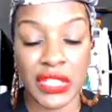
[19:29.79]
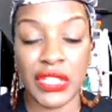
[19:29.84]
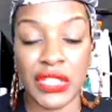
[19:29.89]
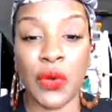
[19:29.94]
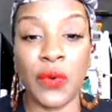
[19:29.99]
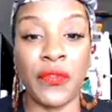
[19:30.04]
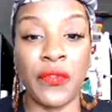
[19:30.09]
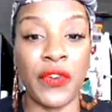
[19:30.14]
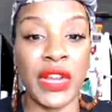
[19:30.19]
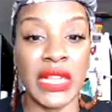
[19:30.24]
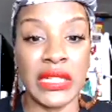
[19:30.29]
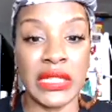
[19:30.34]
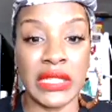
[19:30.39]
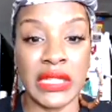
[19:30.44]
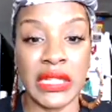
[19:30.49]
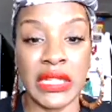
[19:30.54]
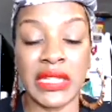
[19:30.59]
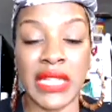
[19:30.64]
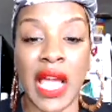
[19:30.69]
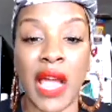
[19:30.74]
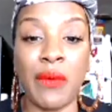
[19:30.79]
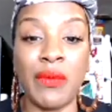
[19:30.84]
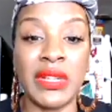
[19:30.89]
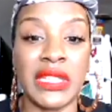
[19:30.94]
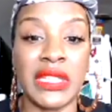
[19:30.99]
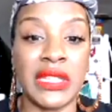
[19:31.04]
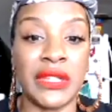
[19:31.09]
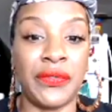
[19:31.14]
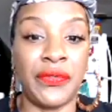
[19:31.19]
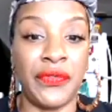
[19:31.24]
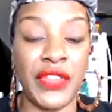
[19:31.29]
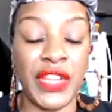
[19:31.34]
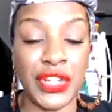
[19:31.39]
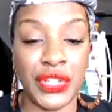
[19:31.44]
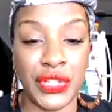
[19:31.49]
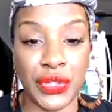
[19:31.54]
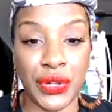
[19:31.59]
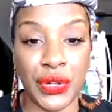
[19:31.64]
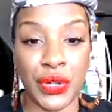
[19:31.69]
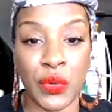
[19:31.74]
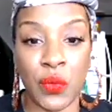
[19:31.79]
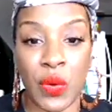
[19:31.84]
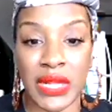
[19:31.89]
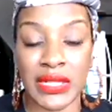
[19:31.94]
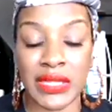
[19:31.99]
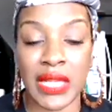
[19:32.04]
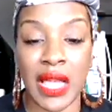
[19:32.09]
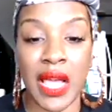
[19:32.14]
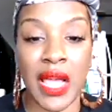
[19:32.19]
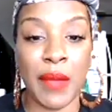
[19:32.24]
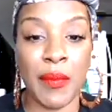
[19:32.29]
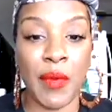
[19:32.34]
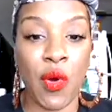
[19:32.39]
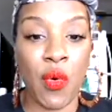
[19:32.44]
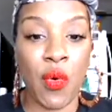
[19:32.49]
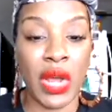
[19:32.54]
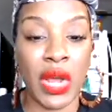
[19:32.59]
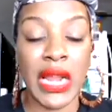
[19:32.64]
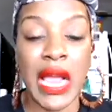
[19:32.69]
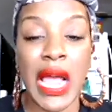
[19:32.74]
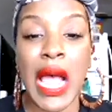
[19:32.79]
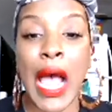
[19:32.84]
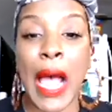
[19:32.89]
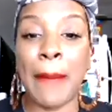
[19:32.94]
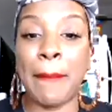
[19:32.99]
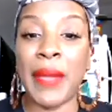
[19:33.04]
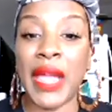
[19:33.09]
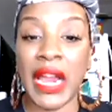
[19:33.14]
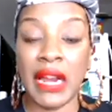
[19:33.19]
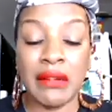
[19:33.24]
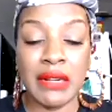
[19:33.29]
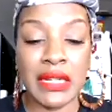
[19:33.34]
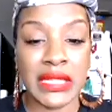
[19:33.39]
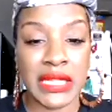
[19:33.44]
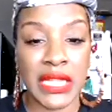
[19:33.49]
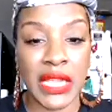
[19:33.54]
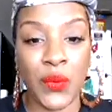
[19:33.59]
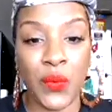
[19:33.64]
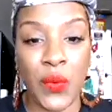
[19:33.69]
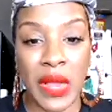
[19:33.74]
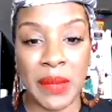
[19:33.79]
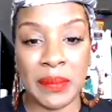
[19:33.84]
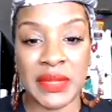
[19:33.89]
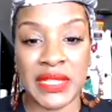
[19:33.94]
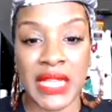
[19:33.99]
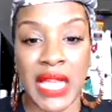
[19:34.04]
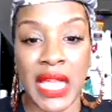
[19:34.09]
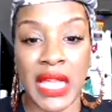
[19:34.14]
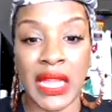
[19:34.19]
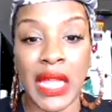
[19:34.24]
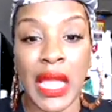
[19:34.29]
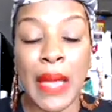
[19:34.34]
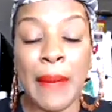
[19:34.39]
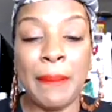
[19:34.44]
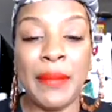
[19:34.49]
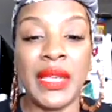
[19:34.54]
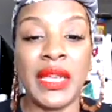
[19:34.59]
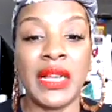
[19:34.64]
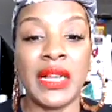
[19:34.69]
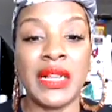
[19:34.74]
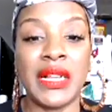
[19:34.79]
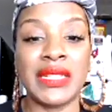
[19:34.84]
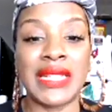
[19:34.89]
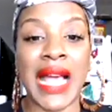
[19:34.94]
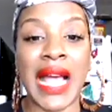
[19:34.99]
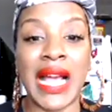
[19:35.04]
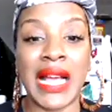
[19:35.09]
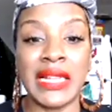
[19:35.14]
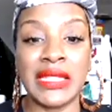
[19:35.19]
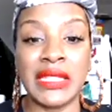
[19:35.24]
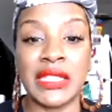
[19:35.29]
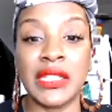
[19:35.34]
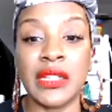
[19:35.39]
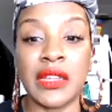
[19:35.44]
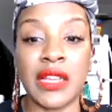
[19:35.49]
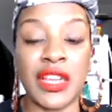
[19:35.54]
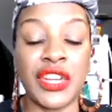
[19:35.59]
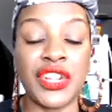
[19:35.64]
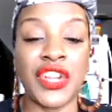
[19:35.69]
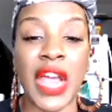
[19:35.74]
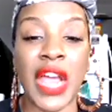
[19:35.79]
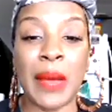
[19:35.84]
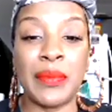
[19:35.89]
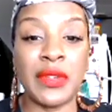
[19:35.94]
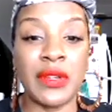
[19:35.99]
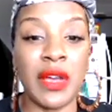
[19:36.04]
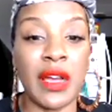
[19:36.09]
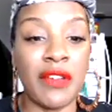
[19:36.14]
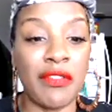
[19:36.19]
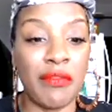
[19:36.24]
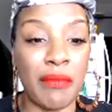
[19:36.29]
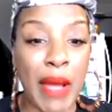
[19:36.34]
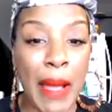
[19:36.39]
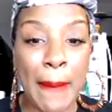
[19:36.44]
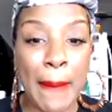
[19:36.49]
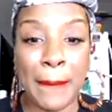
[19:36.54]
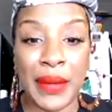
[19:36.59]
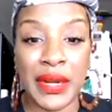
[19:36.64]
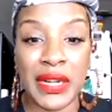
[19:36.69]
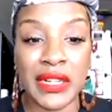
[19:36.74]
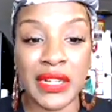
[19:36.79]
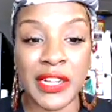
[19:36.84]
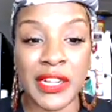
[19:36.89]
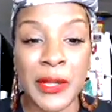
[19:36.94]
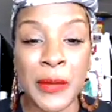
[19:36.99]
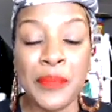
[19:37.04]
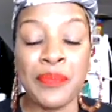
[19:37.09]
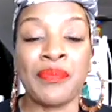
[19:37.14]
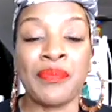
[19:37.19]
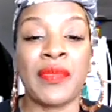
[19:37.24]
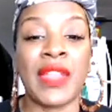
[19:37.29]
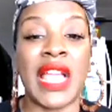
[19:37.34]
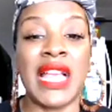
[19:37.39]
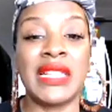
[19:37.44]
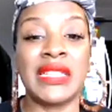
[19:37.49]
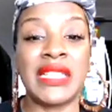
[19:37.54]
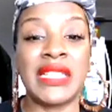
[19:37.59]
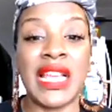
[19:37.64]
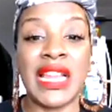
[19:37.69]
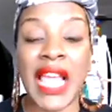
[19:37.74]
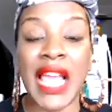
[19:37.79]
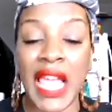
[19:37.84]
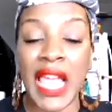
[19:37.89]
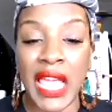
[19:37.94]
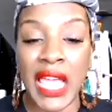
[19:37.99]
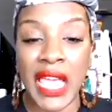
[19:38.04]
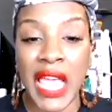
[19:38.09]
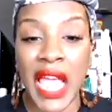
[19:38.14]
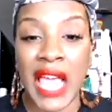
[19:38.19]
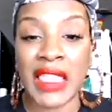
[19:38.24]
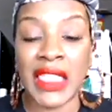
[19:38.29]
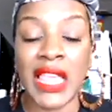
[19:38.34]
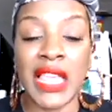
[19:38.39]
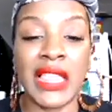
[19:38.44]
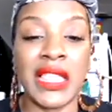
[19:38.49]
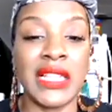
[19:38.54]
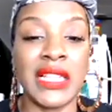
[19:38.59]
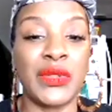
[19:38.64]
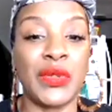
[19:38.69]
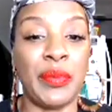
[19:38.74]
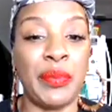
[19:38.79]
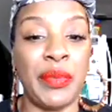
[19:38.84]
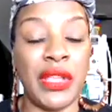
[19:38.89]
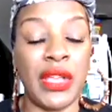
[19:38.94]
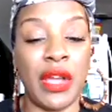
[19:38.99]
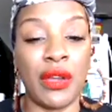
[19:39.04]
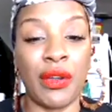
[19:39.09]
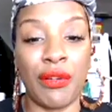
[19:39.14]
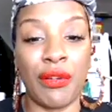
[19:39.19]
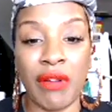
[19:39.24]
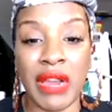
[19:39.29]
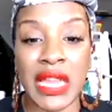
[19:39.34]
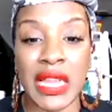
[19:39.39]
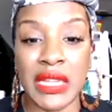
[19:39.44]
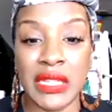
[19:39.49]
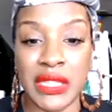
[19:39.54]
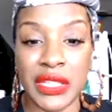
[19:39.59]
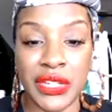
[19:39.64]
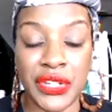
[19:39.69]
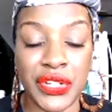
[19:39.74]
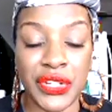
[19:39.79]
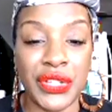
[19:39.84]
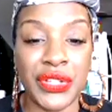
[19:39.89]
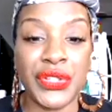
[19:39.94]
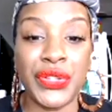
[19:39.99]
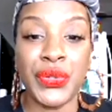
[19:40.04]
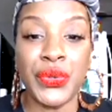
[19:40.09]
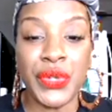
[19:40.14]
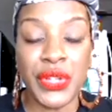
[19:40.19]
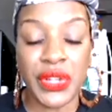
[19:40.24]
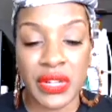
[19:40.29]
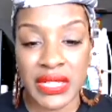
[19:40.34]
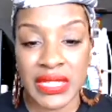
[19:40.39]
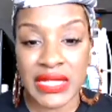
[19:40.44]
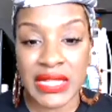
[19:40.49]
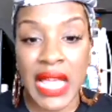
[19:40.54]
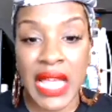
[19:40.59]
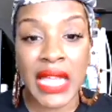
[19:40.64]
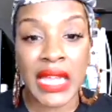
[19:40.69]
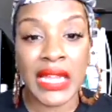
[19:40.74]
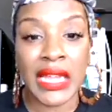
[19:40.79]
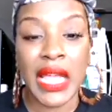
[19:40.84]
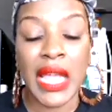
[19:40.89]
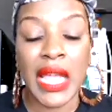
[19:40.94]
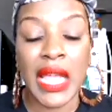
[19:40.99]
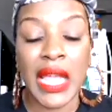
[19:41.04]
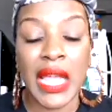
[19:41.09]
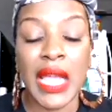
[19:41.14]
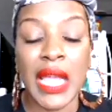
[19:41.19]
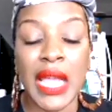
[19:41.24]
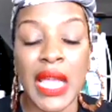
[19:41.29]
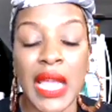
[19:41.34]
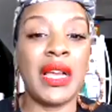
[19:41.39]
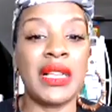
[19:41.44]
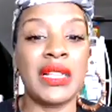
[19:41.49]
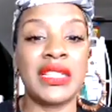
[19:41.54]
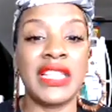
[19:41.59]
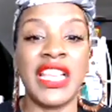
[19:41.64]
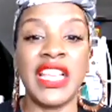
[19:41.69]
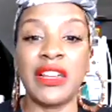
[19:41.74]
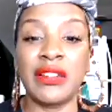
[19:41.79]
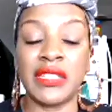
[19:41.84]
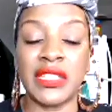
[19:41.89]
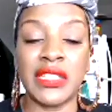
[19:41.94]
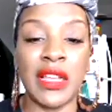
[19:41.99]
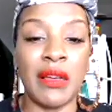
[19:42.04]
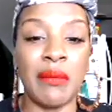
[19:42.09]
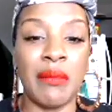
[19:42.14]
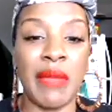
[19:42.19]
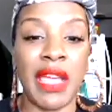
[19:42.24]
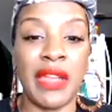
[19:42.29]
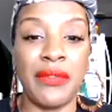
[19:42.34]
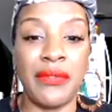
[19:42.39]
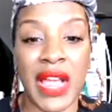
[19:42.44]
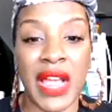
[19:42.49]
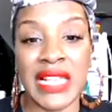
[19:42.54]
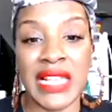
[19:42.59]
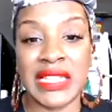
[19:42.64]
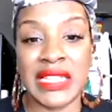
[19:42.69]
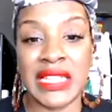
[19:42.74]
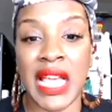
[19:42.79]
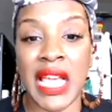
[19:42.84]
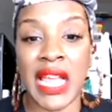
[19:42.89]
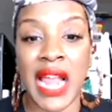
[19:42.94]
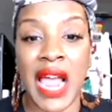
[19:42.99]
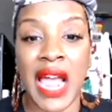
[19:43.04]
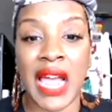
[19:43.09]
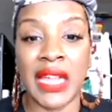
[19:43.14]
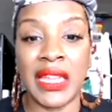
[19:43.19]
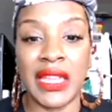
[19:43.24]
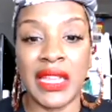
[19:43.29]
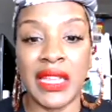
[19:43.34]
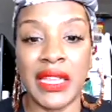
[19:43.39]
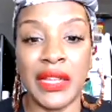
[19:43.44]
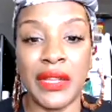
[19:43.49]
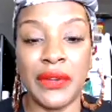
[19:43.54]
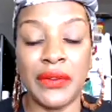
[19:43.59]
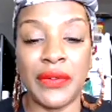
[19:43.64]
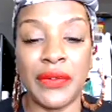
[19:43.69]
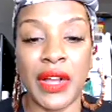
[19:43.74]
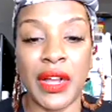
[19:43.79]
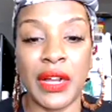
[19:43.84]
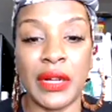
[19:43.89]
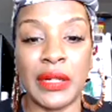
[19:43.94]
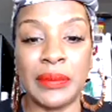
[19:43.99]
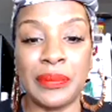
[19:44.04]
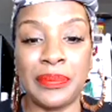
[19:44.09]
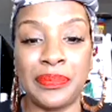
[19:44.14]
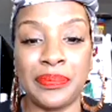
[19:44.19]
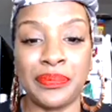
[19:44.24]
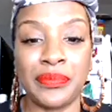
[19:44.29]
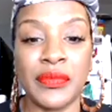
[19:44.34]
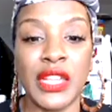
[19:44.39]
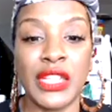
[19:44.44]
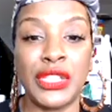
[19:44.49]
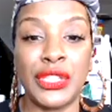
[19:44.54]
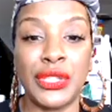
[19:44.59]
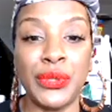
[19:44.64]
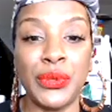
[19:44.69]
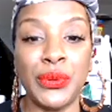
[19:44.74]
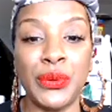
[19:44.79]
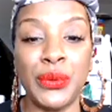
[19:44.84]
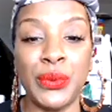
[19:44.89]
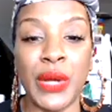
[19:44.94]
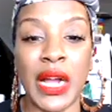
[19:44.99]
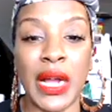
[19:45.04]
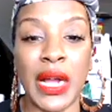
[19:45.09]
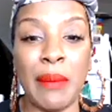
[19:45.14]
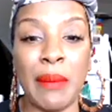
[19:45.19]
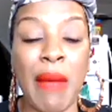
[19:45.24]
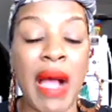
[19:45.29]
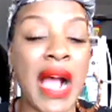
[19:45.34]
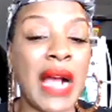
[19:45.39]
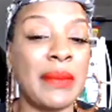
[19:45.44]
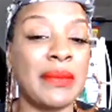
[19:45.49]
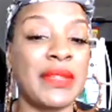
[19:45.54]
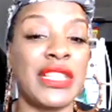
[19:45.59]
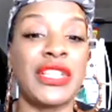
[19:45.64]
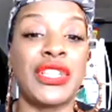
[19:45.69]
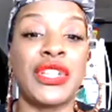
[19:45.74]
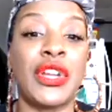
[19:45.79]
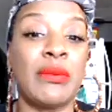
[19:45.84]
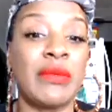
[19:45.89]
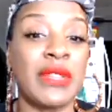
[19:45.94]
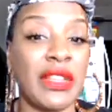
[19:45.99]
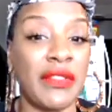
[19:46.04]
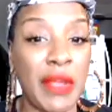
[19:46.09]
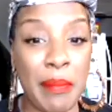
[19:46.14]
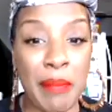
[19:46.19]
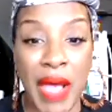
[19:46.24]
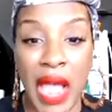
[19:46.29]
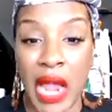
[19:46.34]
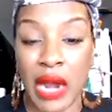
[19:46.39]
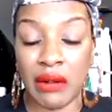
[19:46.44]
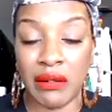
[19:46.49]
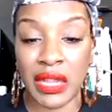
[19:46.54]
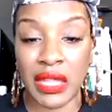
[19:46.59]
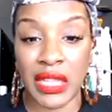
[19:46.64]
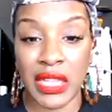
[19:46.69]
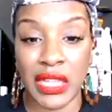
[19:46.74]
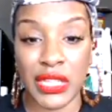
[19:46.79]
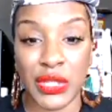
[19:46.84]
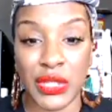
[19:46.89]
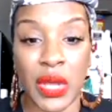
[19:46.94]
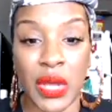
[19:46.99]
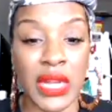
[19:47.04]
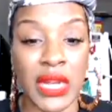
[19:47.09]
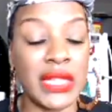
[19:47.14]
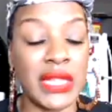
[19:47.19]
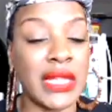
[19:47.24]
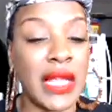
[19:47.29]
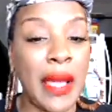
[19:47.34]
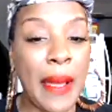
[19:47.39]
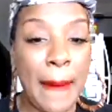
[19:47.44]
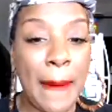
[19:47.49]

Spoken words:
So for instance, I was featured one time on a parenting website because I took a chapter of my book and said, hey, I think this would be a great addition to your site because here's some advice that I give to moms in terms of empowering their daughters.